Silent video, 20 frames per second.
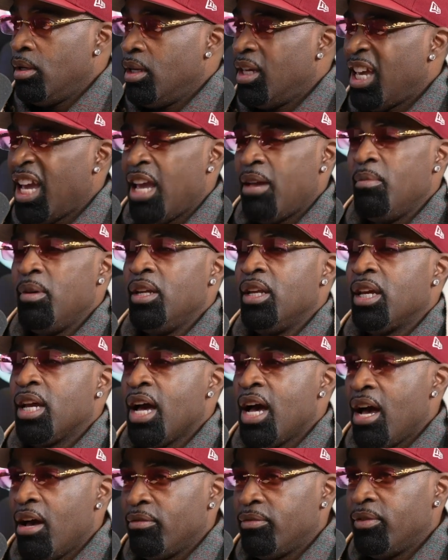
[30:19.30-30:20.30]
gave me the
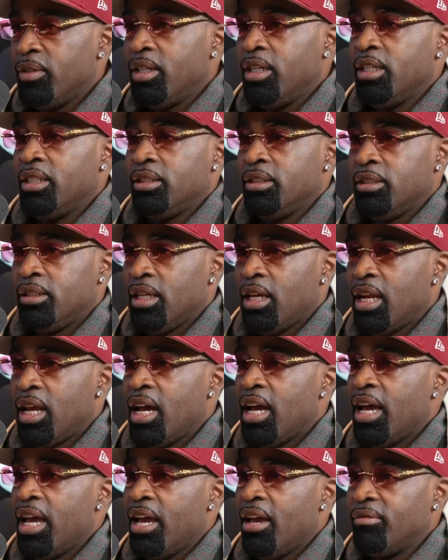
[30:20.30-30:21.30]
confidence that I
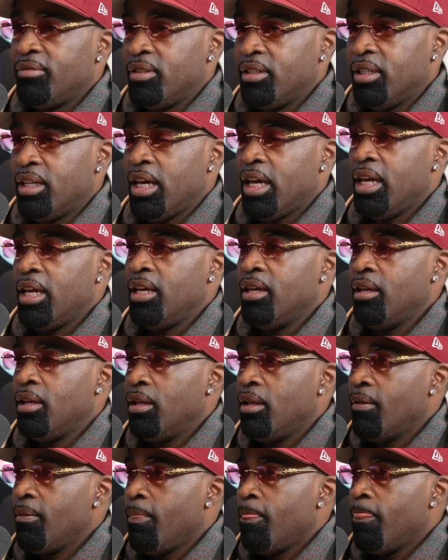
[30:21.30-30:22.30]
have today,
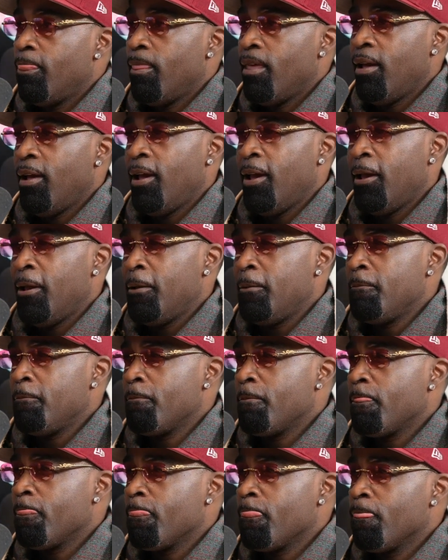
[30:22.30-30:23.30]
and
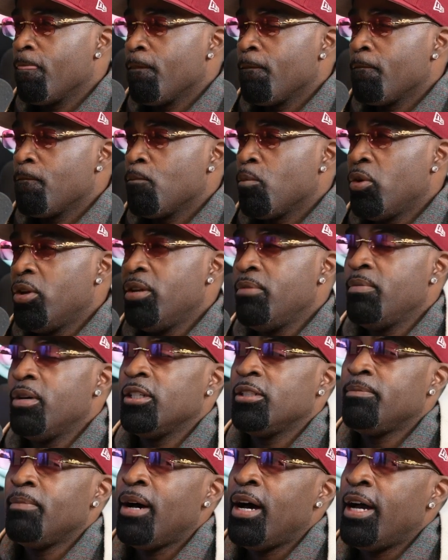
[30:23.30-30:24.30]
pretty
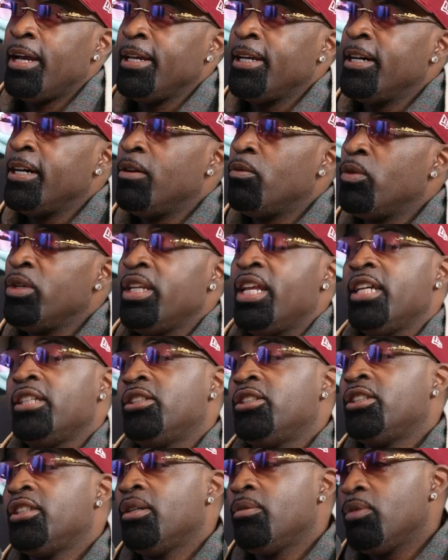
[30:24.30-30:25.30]
much my
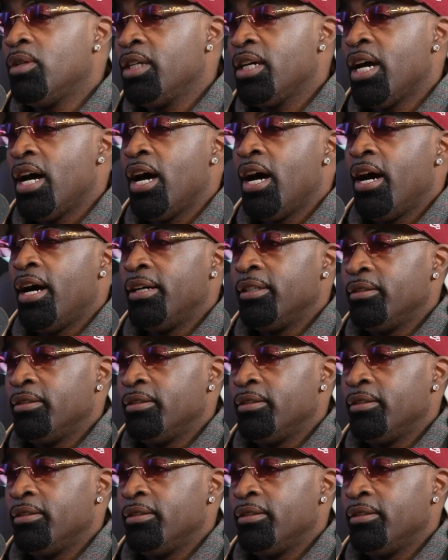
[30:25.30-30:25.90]
relationship with God.